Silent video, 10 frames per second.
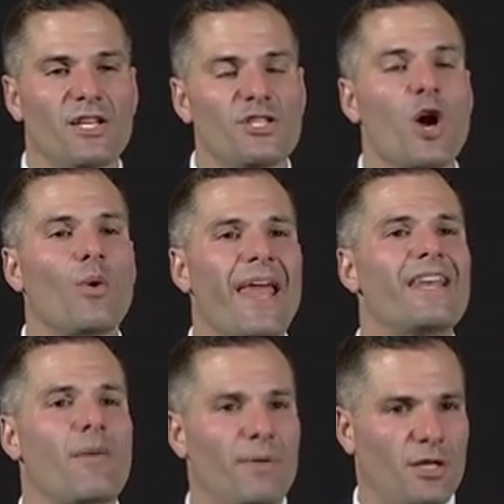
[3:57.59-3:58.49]
don't end
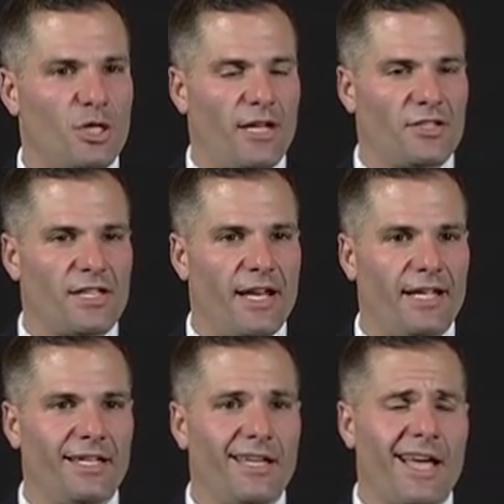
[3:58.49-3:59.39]
up in a jail
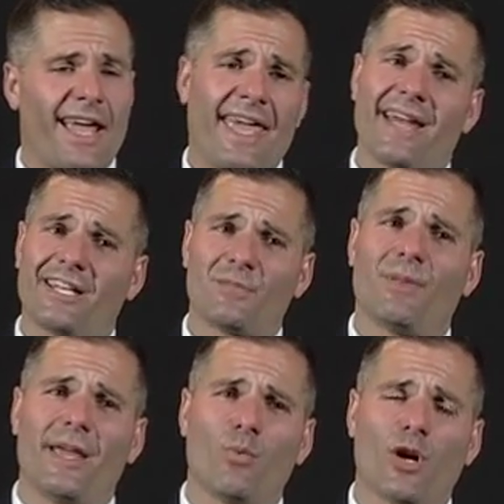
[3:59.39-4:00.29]
setting. I can't explain